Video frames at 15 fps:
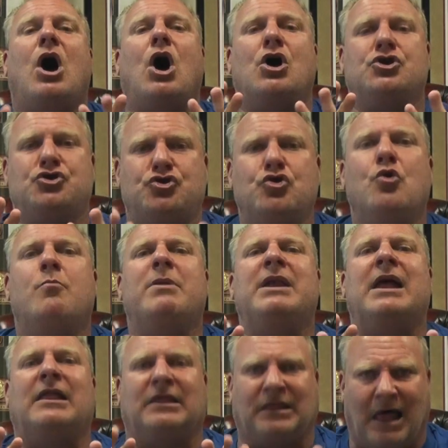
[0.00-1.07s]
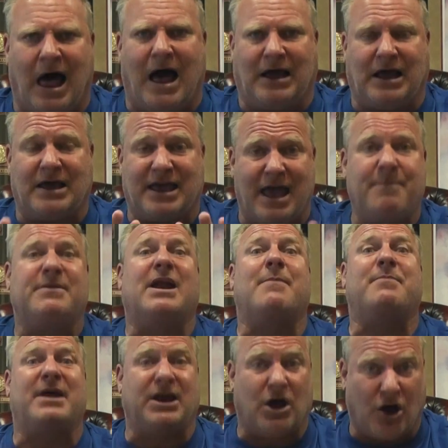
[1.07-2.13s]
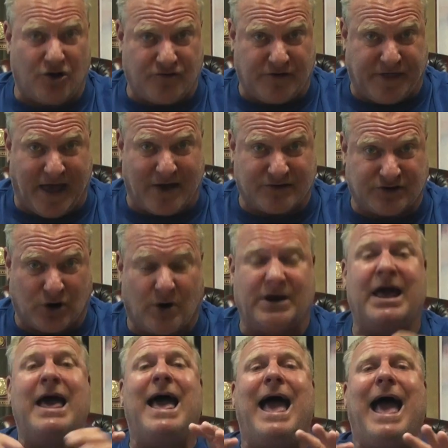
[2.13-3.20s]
A human lock, a game that I'm betting 100000 on,